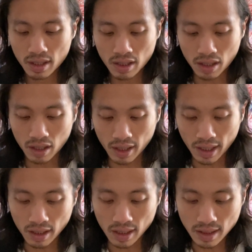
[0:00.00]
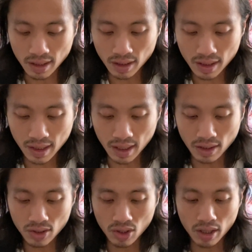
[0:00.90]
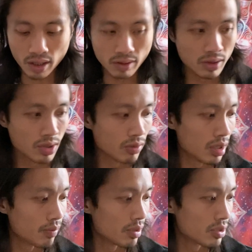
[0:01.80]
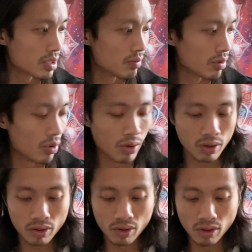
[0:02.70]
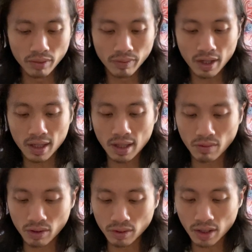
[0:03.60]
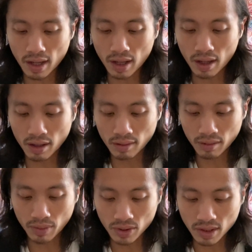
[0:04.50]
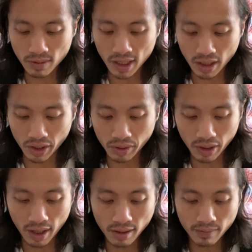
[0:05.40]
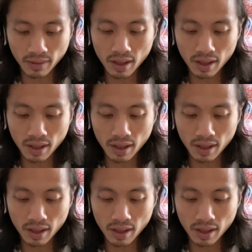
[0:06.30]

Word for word: All right, anyways, let's get started. So we're going to pull some Oracle and then we'll uh, pull some Tarot, okay?